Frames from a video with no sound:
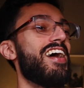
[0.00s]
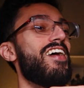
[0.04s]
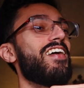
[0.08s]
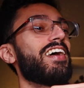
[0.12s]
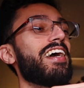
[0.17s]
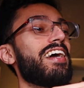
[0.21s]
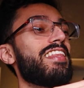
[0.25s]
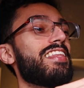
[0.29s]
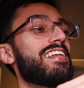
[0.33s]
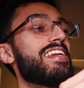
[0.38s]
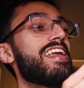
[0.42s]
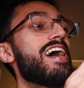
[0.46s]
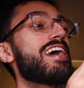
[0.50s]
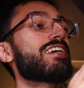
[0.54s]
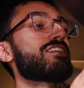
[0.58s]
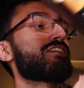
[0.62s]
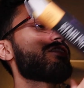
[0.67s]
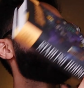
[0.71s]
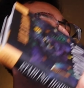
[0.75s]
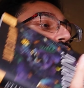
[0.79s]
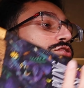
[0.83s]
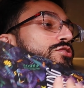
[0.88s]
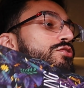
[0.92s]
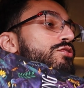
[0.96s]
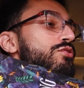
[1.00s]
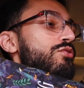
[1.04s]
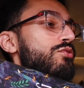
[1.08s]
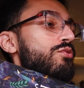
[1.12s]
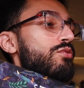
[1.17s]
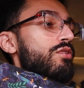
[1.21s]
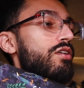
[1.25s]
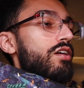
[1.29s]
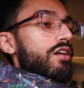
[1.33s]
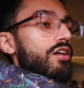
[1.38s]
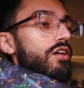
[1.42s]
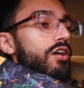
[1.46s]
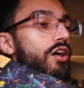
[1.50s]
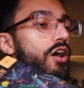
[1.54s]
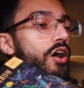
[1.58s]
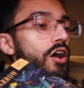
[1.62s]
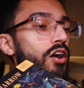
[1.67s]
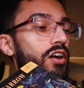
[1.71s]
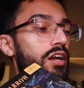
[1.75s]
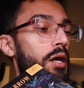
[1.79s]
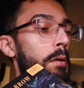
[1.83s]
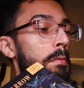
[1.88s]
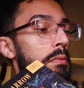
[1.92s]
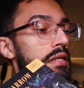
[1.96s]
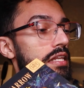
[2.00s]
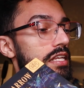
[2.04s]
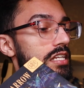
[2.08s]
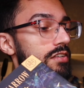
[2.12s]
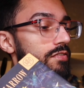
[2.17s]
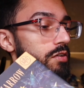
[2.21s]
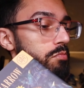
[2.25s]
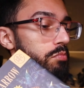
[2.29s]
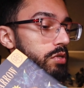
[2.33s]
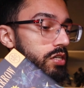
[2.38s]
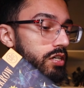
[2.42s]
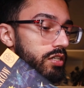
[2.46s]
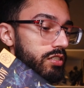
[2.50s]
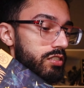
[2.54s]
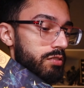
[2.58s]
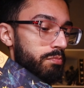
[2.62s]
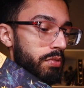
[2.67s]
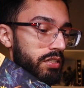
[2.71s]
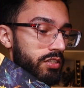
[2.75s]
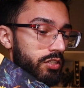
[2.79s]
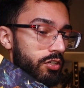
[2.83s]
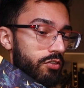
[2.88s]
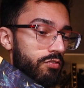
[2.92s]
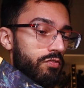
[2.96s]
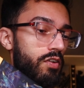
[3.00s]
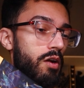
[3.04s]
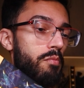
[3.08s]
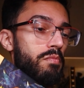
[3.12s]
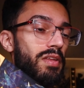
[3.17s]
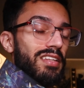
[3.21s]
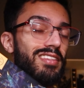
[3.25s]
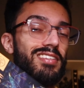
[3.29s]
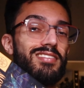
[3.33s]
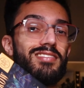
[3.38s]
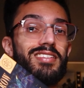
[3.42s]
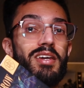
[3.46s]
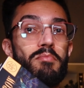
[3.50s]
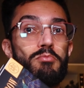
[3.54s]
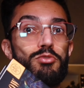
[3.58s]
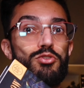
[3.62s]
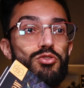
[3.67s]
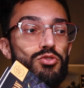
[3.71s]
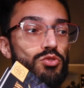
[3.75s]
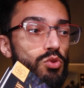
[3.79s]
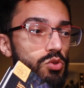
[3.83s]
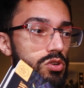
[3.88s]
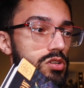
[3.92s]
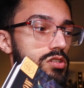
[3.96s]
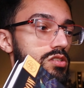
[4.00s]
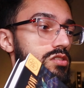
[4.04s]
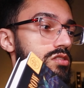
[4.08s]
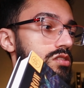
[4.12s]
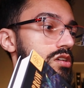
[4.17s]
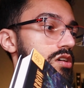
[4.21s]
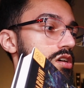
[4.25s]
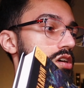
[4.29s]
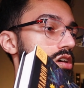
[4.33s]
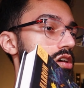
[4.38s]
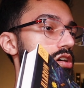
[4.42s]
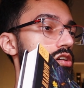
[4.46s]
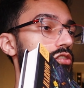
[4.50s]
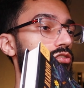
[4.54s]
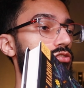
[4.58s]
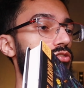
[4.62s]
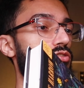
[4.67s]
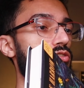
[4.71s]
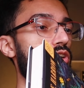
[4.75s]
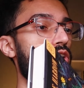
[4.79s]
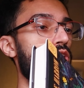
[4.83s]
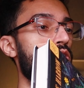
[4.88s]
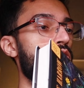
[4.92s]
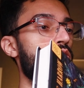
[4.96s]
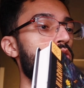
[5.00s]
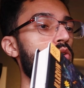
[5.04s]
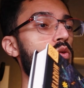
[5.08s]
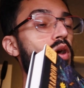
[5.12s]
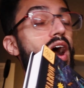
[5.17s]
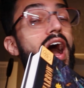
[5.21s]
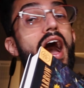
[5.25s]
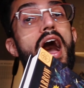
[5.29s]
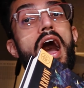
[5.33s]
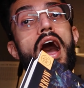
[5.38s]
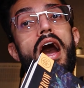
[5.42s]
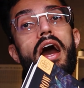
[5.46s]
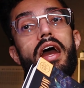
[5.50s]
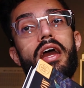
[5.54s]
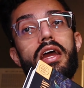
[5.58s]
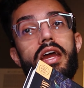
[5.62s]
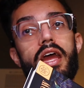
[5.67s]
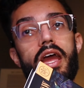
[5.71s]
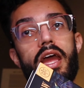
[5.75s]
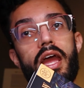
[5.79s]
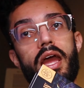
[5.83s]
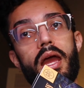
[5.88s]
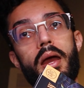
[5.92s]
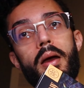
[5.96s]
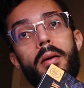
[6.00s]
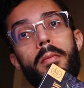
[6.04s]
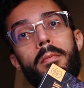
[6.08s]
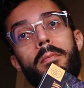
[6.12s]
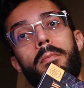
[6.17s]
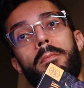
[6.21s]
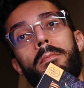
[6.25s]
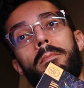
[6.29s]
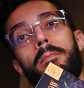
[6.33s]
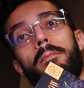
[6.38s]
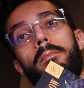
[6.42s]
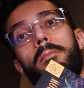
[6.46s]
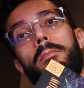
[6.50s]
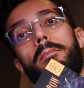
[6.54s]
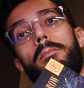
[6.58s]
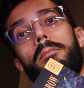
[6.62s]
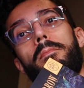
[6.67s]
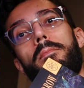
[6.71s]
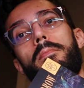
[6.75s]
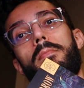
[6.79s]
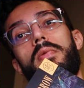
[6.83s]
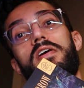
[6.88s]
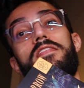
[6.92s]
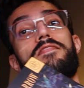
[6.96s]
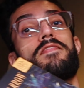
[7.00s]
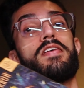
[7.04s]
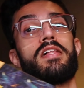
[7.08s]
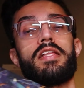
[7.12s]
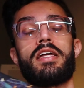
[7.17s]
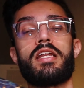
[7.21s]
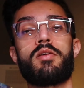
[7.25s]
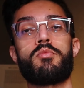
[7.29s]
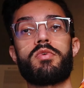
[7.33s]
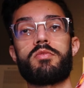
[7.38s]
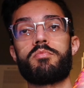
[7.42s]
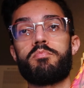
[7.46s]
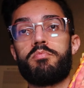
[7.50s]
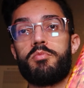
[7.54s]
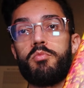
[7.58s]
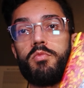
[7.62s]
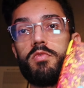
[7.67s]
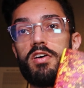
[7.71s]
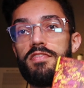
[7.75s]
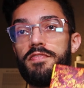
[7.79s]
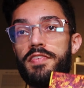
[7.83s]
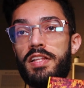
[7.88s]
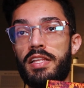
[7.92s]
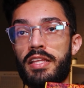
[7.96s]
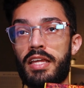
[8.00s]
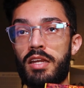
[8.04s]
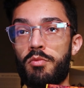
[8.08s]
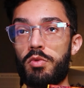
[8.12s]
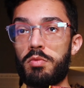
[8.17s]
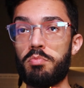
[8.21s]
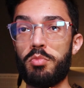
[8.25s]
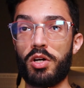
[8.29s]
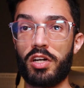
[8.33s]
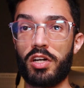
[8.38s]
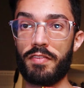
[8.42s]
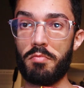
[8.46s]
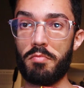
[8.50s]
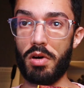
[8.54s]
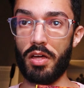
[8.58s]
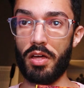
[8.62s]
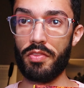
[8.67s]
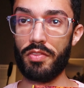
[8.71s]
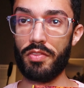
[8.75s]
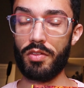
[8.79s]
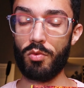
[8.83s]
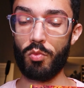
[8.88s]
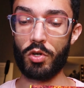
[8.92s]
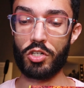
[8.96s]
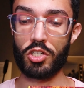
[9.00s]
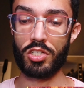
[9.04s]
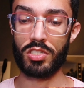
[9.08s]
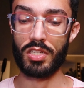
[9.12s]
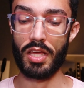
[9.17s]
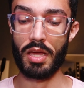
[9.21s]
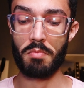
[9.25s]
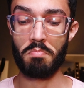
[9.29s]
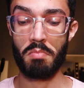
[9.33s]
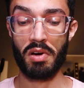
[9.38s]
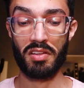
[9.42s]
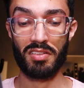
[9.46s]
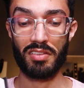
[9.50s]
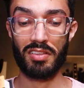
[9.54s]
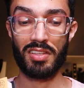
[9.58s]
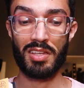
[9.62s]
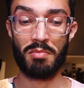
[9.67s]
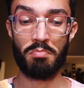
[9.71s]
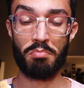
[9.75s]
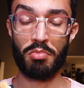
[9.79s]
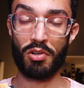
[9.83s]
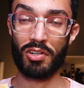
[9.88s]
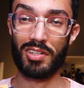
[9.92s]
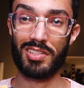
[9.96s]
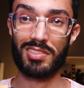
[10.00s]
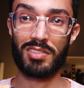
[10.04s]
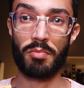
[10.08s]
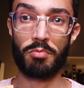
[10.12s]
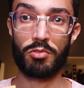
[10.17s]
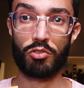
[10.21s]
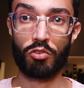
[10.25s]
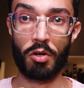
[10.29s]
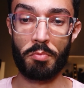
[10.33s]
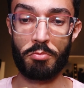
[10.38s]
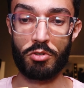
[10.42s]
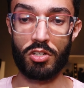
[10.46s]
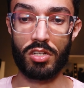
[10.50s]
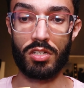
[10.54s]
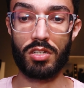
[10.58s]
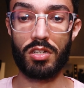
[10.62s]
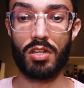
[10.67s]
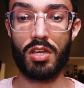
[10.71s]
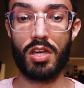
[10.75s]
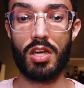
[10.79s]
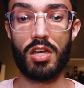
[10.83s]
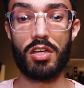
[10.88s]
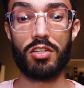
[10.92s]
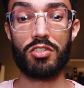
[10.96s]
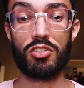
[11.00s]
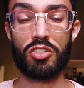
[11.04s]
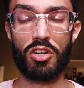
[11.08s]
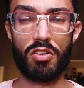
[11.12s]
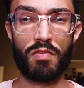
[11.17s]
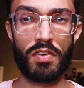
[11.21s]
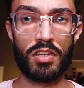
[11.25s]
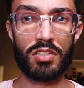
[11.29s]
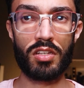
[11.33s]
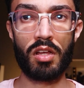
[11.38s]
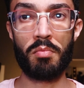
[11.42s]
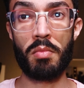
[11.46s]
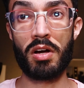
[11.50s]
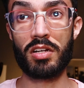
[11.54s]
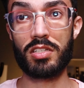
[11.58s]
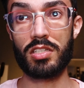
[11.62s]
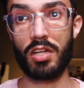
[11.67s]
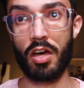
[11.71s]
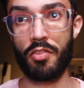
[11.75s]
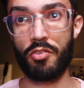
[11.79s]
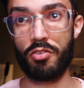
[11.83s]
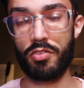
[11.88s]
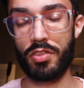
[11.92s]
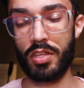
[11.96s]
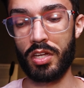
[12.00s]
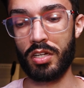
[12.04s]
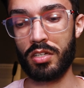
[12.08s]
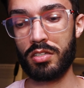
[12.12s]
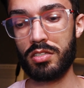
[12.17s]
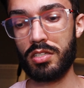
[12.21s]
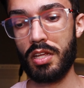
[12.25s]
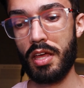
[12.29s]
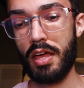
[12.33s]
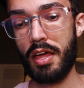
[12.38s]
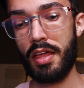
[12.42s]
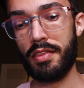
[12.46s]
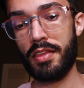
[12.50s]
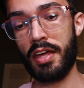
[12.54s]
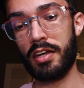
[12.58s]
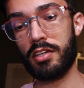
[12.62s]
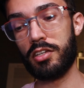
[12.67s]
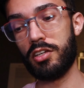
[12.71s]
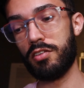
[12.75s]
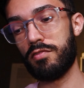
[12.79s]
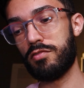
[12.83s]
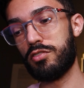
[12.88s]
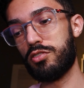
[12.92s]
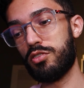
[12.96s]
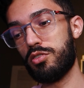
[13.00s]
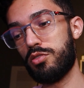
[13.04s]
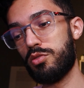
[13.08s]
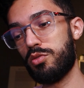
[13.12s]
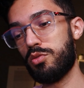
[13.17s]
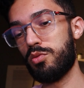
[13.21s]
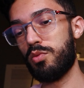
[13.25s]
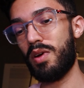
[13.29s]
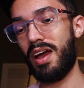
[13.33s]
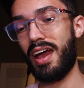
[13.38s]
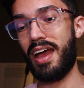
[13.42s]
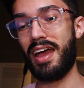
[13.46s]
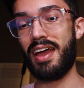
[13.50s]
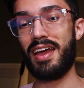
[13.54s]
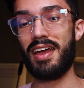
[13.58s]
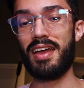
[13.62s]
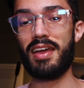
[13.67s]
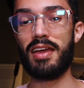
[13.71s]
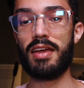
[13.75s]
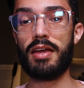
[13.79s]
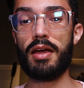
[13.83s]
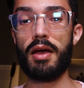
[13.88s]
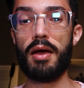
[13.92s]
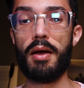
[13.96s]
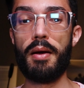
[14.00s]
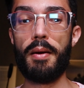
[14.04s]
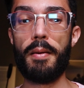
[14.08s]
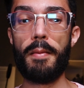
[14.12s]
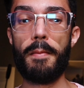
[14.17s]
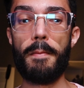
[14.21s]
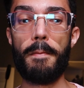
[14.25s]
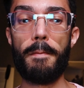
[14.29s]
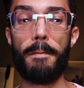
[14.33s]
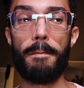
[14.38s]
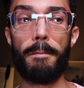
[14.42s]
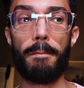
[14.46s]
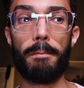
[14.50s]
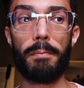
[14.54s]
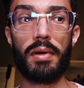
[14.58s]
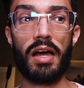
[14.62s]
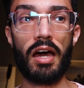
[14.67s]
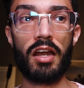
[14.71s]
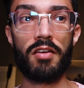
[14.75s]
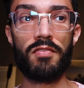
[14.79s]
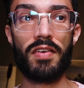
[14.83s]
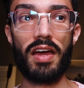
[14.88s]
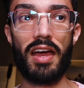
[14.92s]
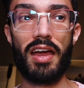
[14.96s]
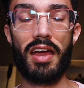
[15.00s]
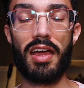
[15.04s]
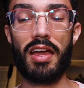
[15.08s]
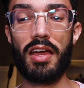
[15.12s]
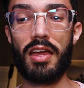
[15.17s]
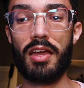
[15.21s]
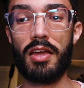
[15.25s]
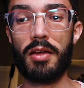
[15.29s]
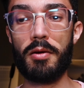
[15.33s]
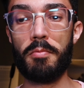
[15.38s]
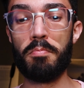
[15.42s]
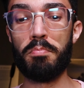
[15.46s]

Okay, the next two are completely different books, but they're from like the same source. So I am affiliated with affiliated with Book of the Month, which is a monthly book subscription service, amongst other things, that gives you a kind of a